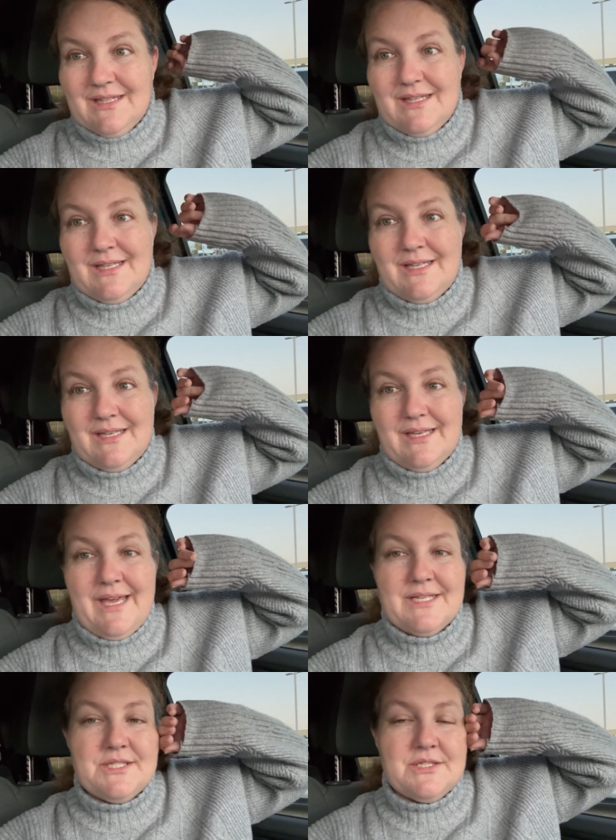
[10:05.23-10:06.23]
the
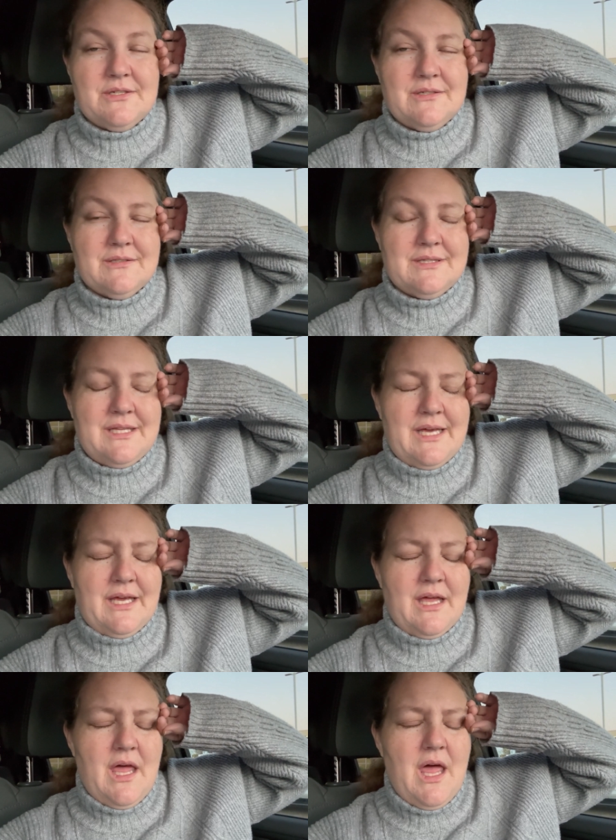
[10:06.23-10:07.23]
cancer
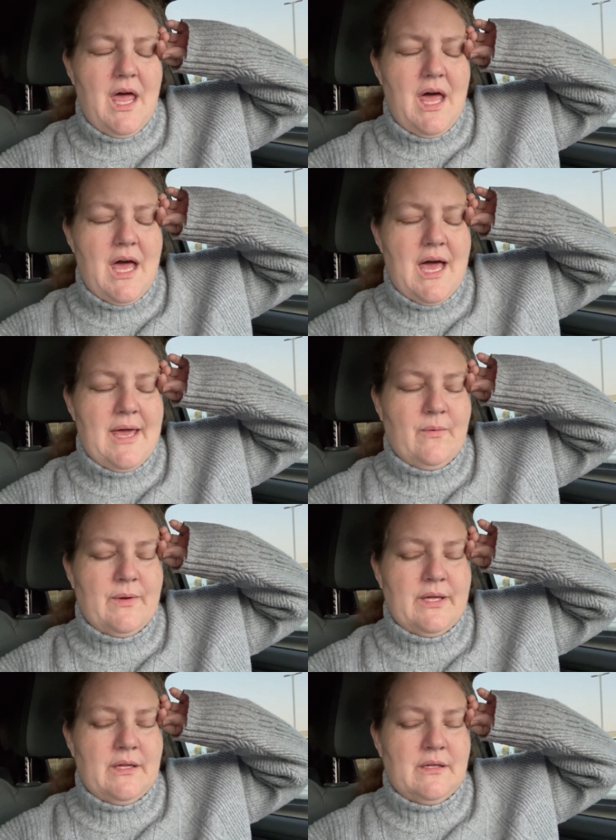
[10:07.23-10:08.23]
thing, I
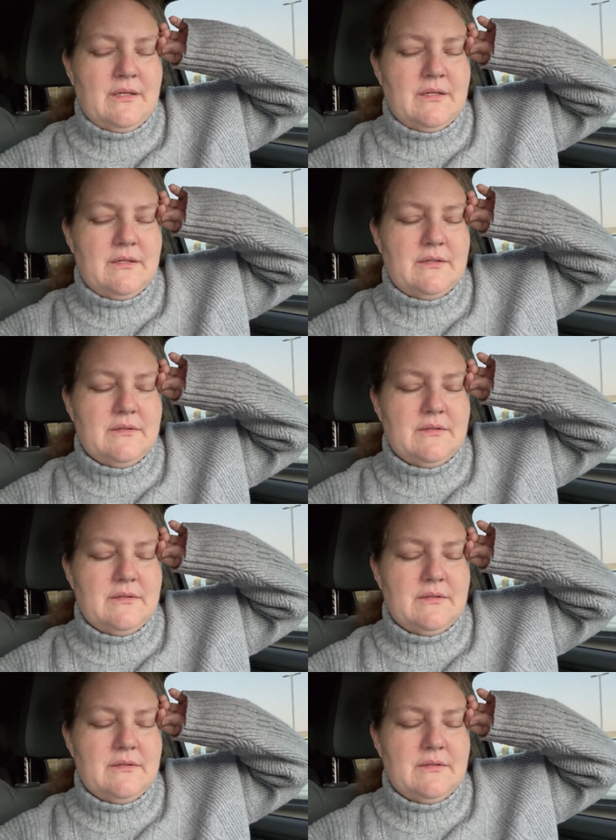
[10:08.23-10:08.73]
will